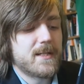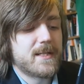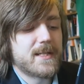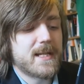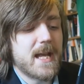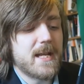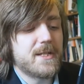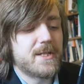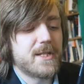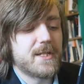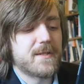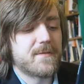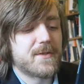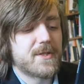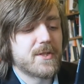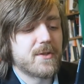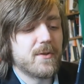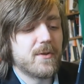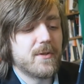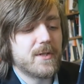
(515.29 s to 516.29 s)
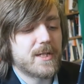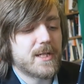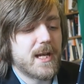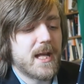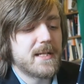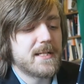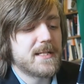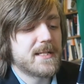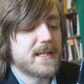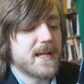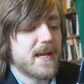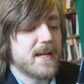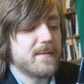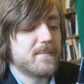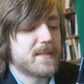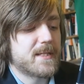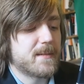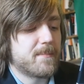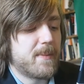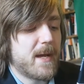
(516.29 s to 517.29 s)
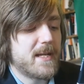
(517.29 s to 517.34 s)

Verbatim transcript: Sketches of scorched landscapes,